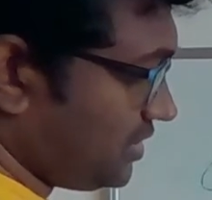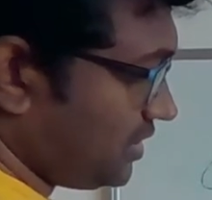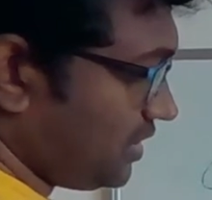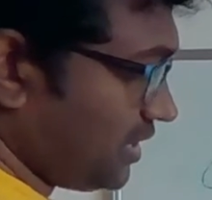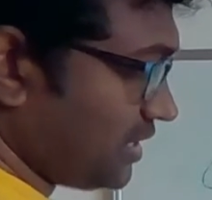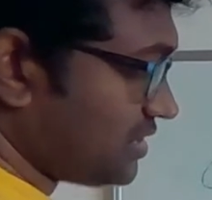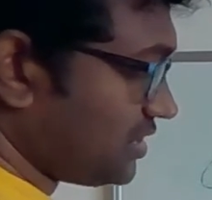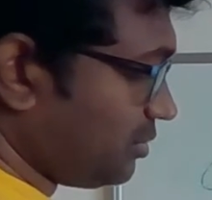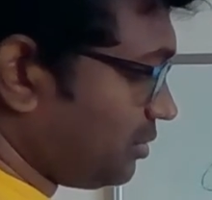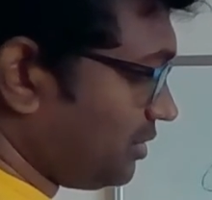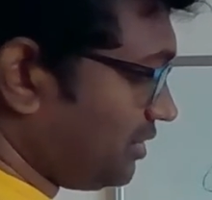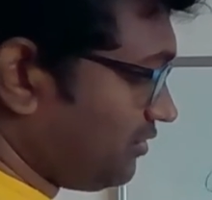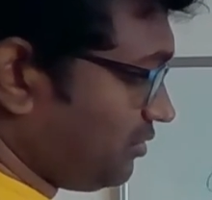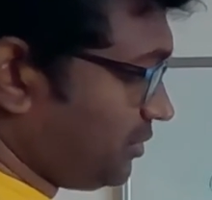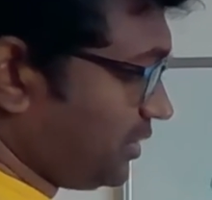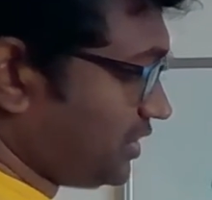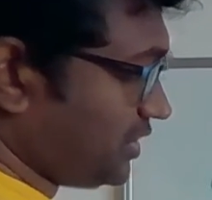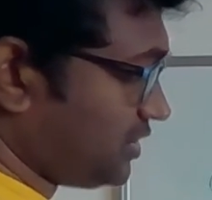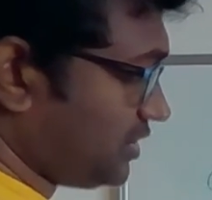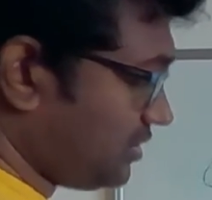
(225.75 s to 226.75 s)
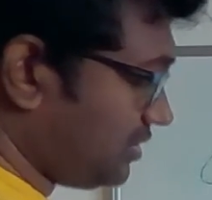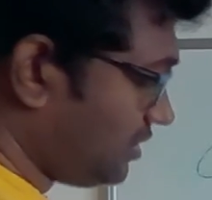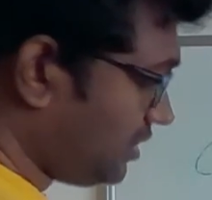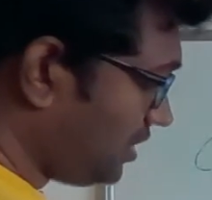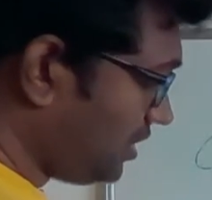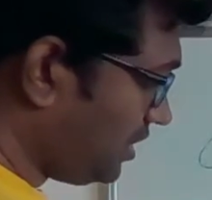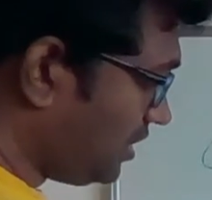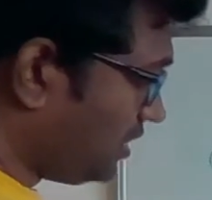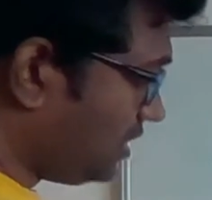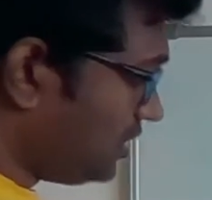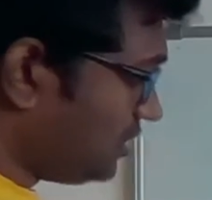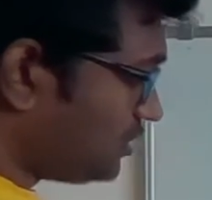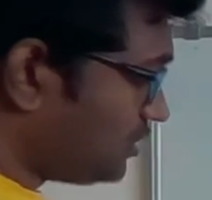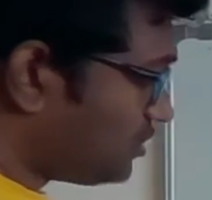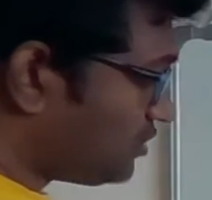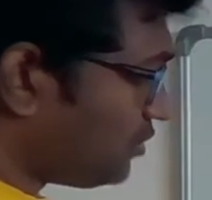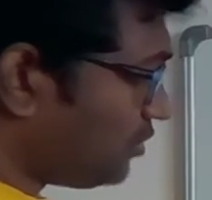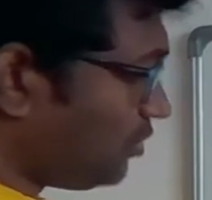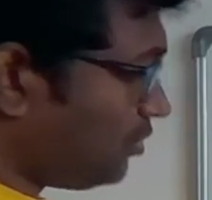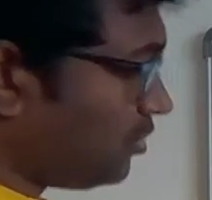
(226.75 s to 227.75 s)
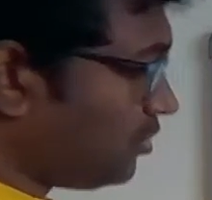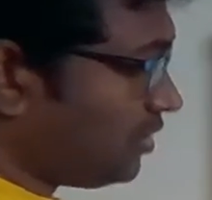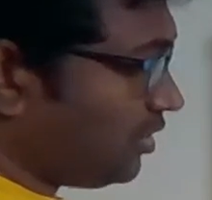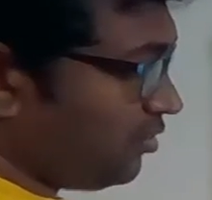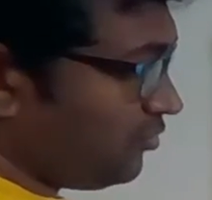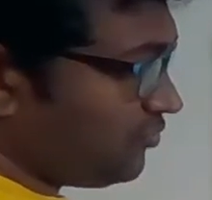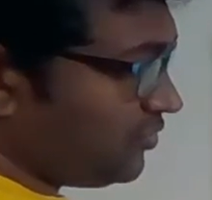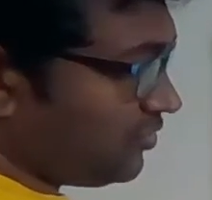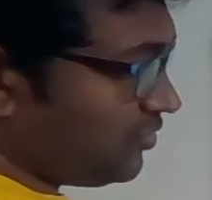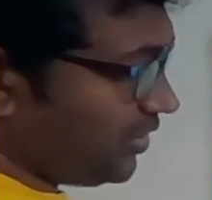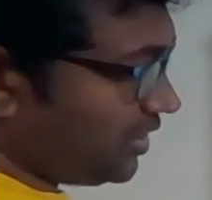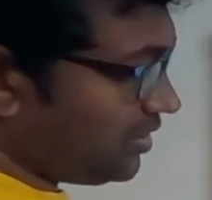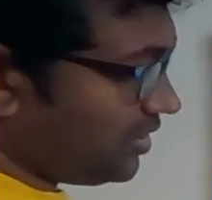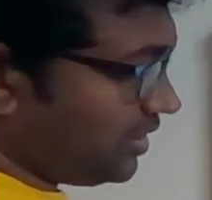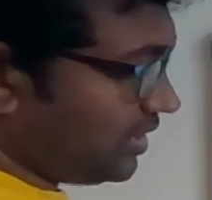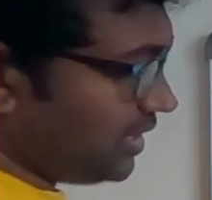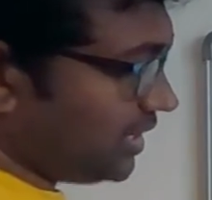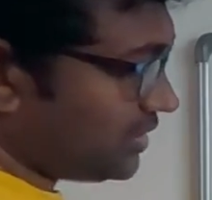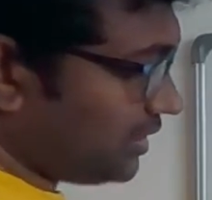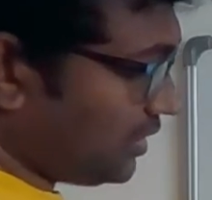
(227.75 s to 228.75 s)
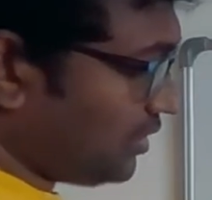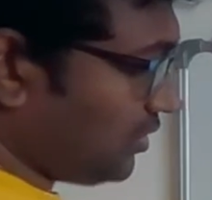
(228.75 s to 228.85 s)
It has some information. So now if you try to connect the